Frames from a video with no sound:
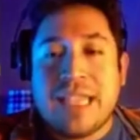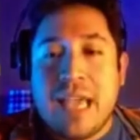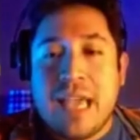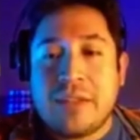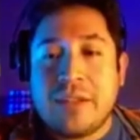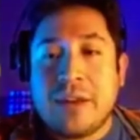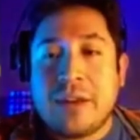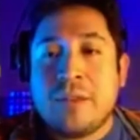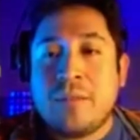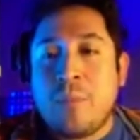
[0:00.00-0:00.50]
come
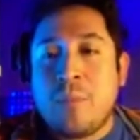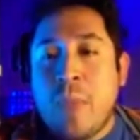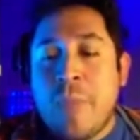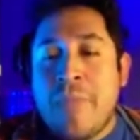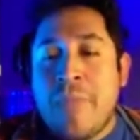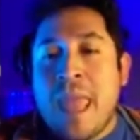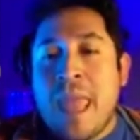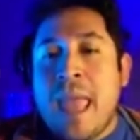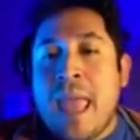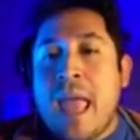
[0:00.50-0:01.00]
together.
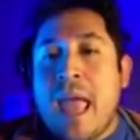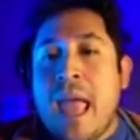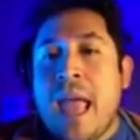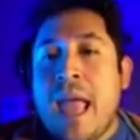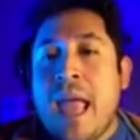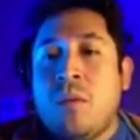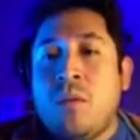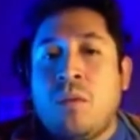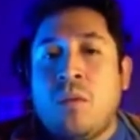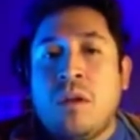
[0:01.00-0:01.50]

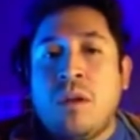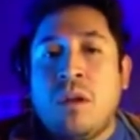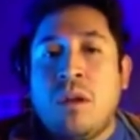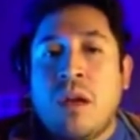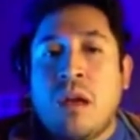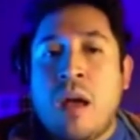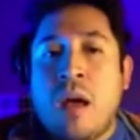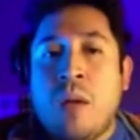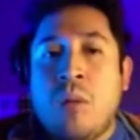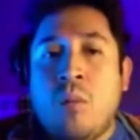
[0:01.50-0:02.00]

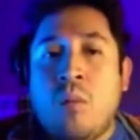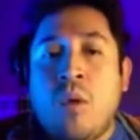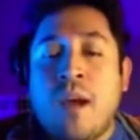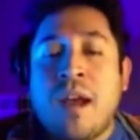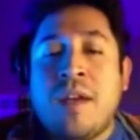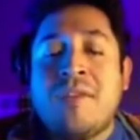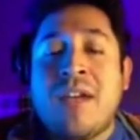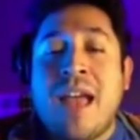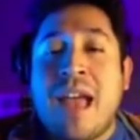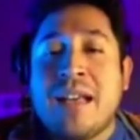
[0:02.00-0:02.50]
And um,
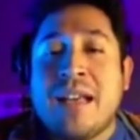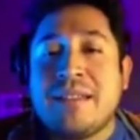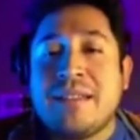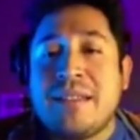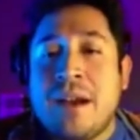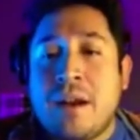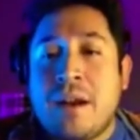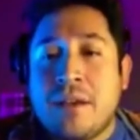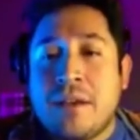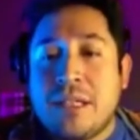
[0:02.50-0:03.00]
what I've
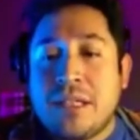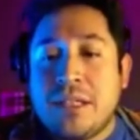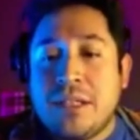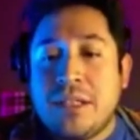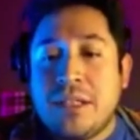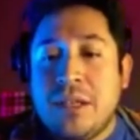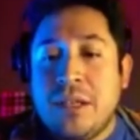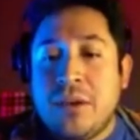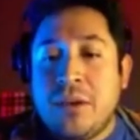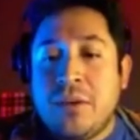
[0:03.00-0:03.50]
asked Sarah
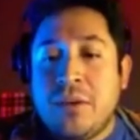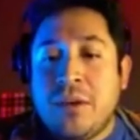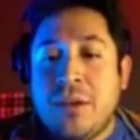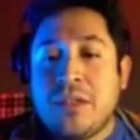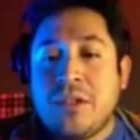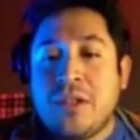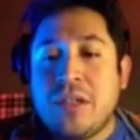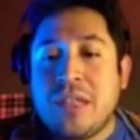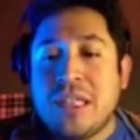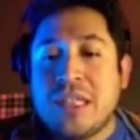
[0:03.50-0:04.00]
to
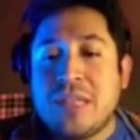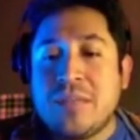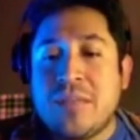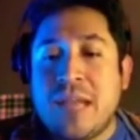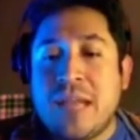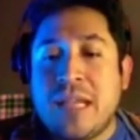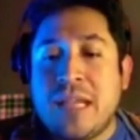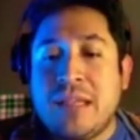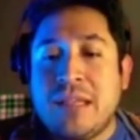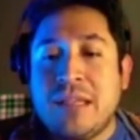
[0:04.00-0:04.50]
do, and she'll
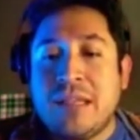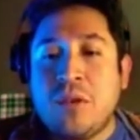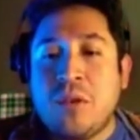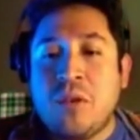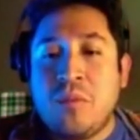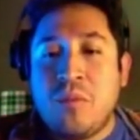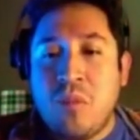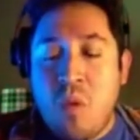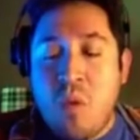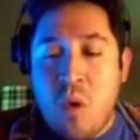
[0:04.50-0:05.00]
explain a
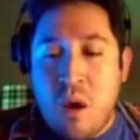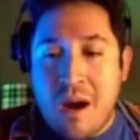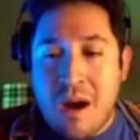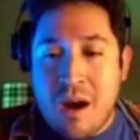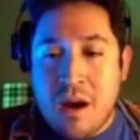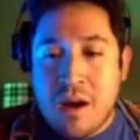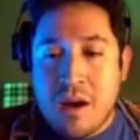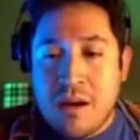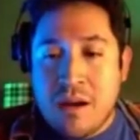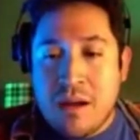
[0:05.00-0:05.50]
little
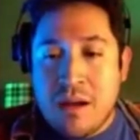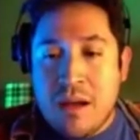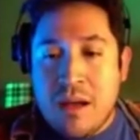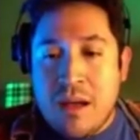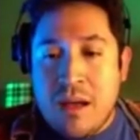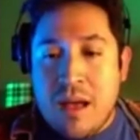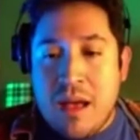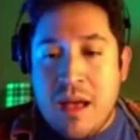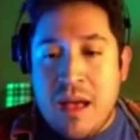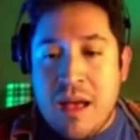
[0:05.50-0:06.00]
more.
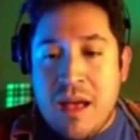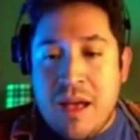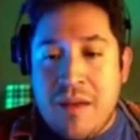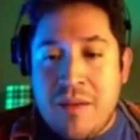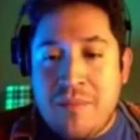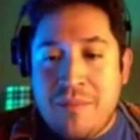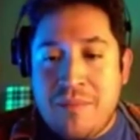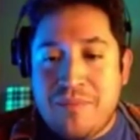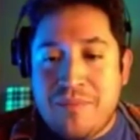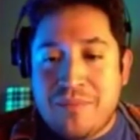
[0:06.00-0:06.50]

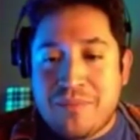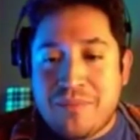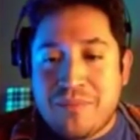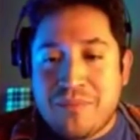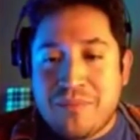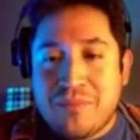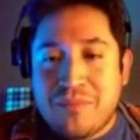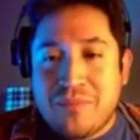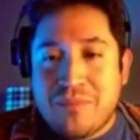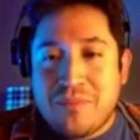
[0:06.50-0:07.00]
Um,
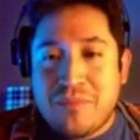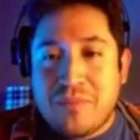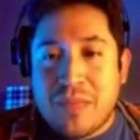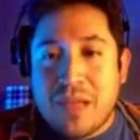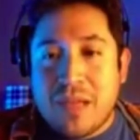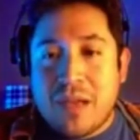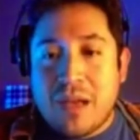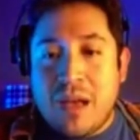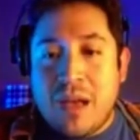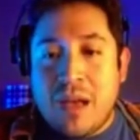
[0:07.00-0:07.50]

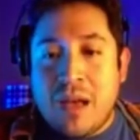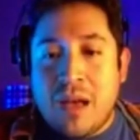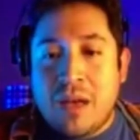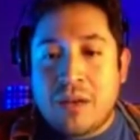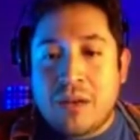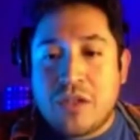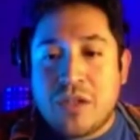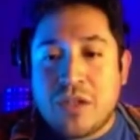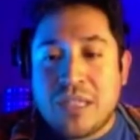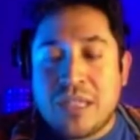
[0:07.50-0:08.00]

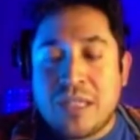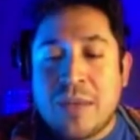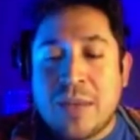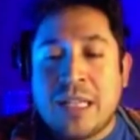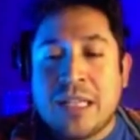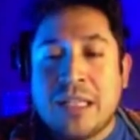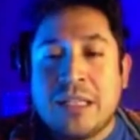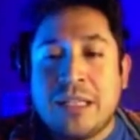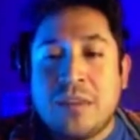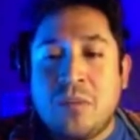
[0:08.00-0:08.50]
uh, she'll
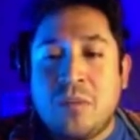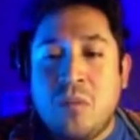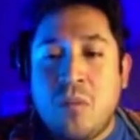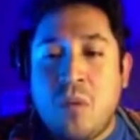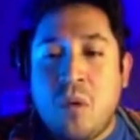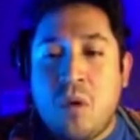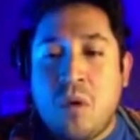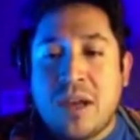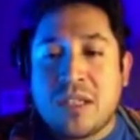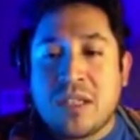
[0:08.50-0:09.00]
explain a little
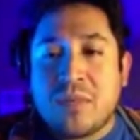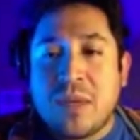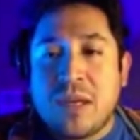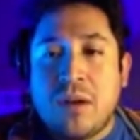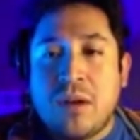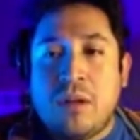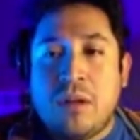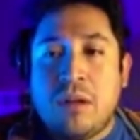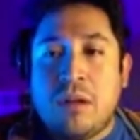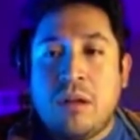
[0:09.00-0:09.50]
more as
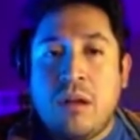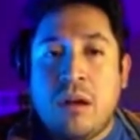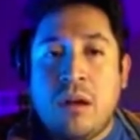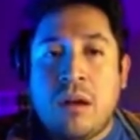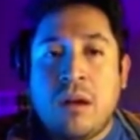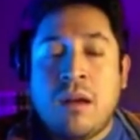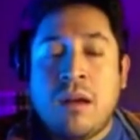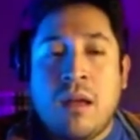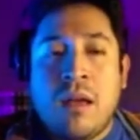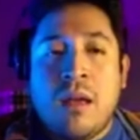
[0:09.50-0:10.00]
we go
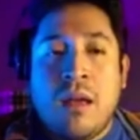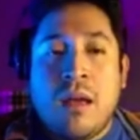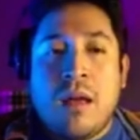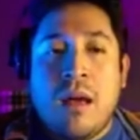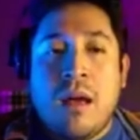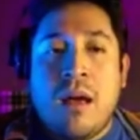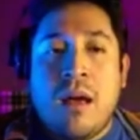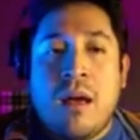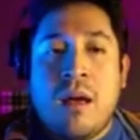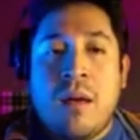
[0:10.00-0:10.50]
along,
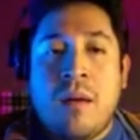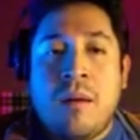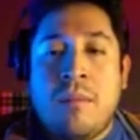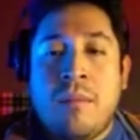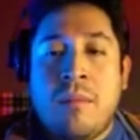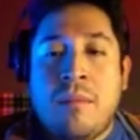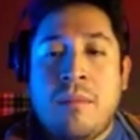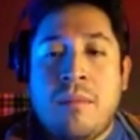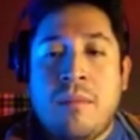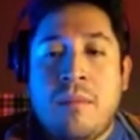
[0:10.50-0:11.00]

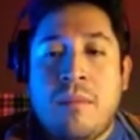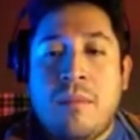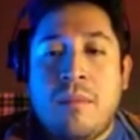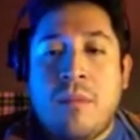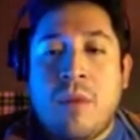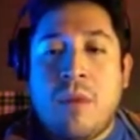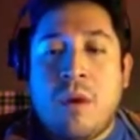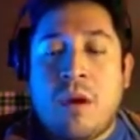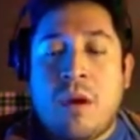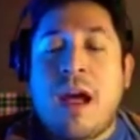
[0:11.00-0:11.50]
um,
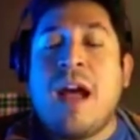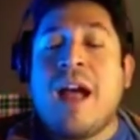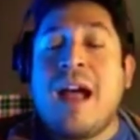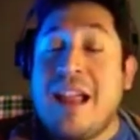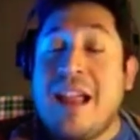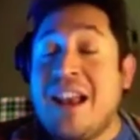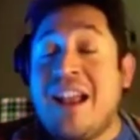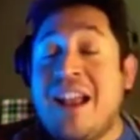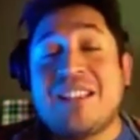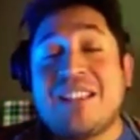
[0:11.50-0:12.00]
or
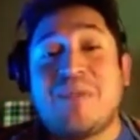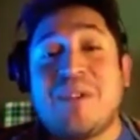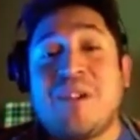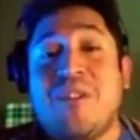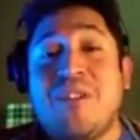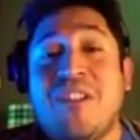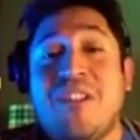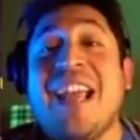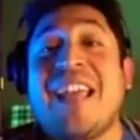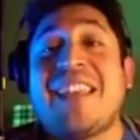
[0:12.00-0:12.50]
uh, as
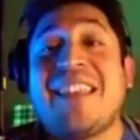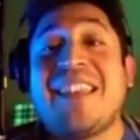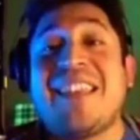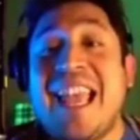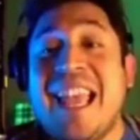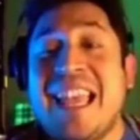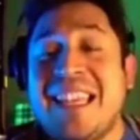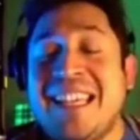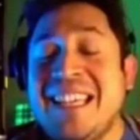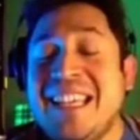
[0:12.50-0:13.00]
we go along at
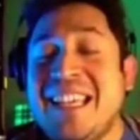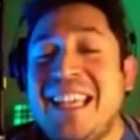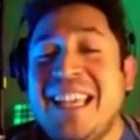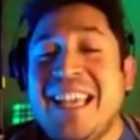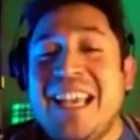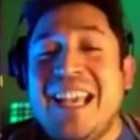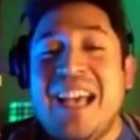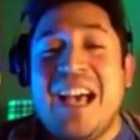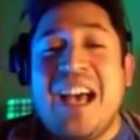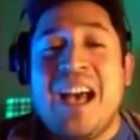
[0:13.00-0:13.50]
the end.